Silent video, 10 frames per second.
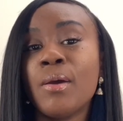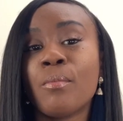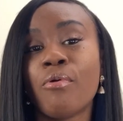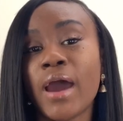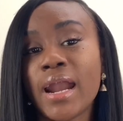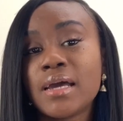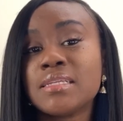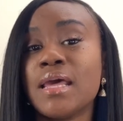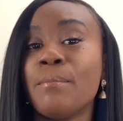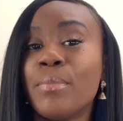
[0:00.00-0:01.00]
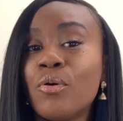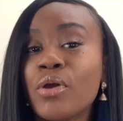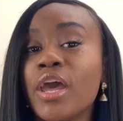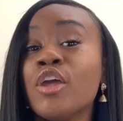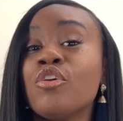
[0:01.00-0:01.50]
products in bulk
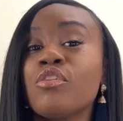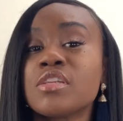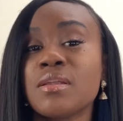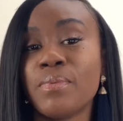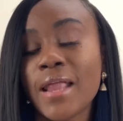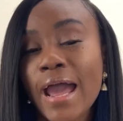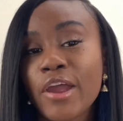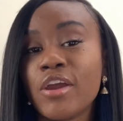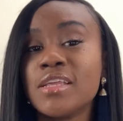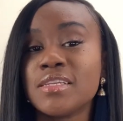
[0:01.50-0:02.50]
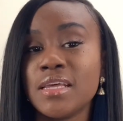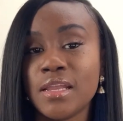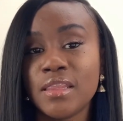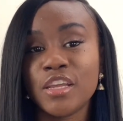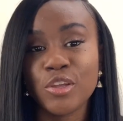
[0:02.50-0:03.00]
and your supplier is
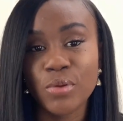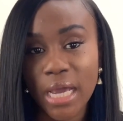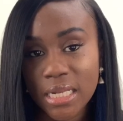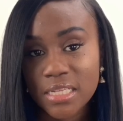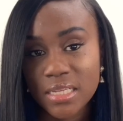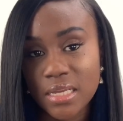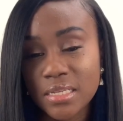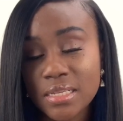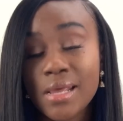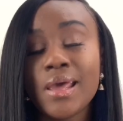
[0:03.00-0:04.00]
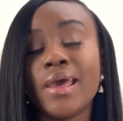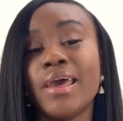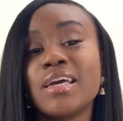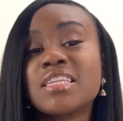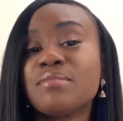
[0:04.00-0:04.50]
in the United States,
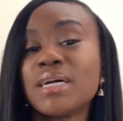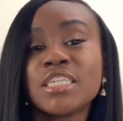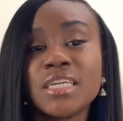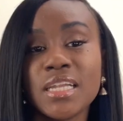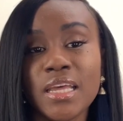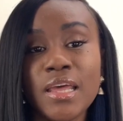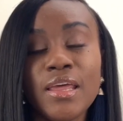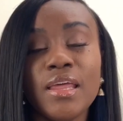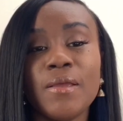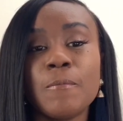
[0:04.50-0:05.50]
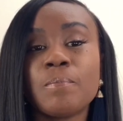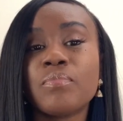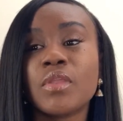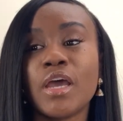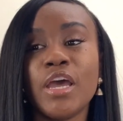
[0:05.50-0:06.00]
especially
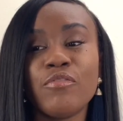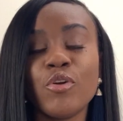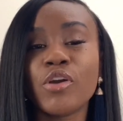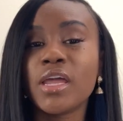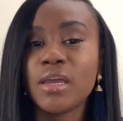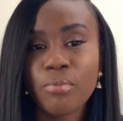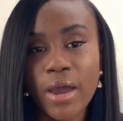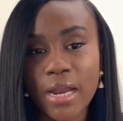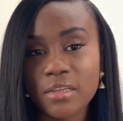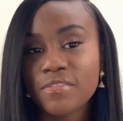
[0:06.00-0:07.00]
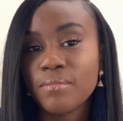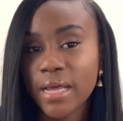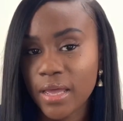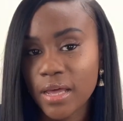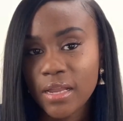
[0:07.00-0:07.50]
if you're getting products from
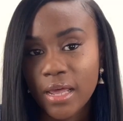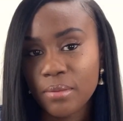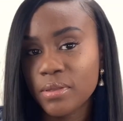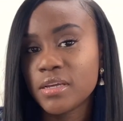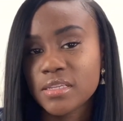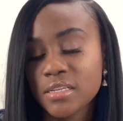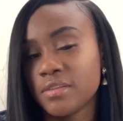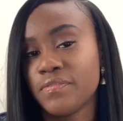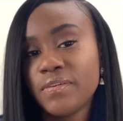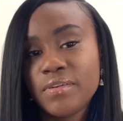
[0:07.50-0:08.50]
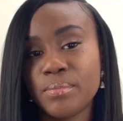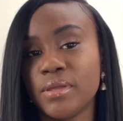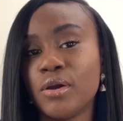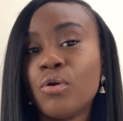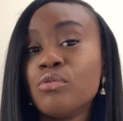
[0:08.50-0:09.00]
like LA, because that's a very
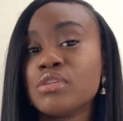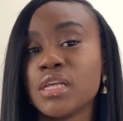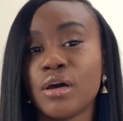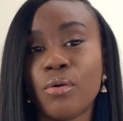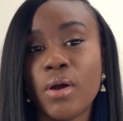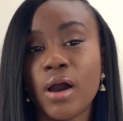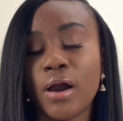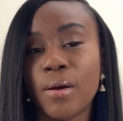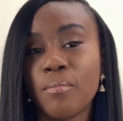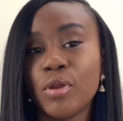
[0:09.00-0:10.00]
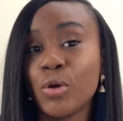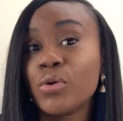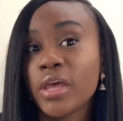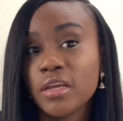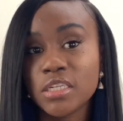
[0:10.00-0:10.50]
big wholesale
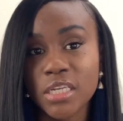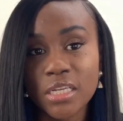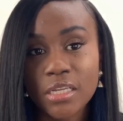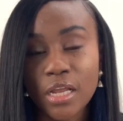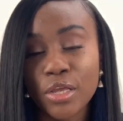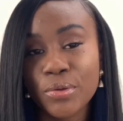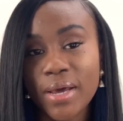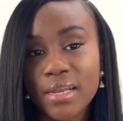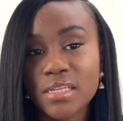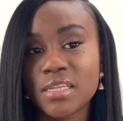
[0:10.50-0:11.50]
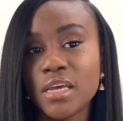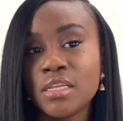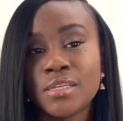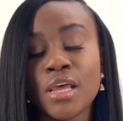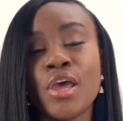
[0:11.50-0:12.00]
location in the United
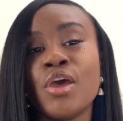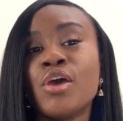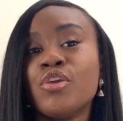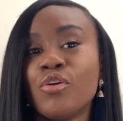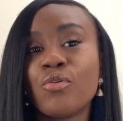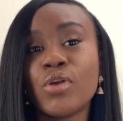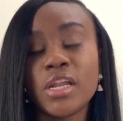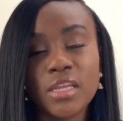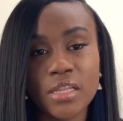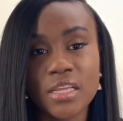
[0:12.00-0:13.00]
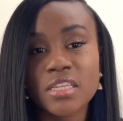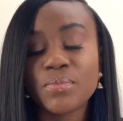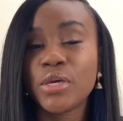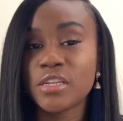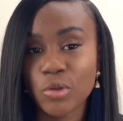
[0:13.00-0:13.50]
States. You're going to need this
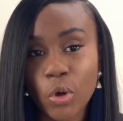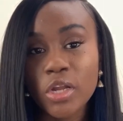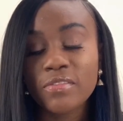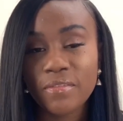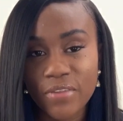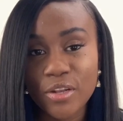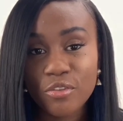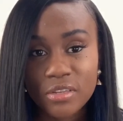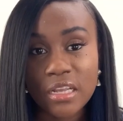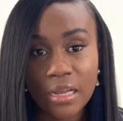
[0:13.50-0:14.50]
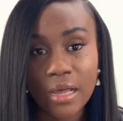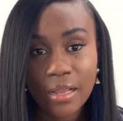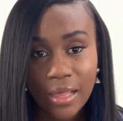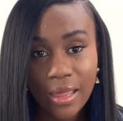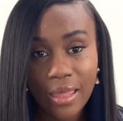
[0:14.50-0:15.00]
because all of the vendors in
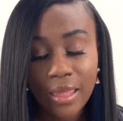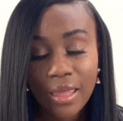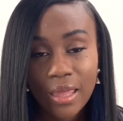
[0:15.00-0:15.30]
LA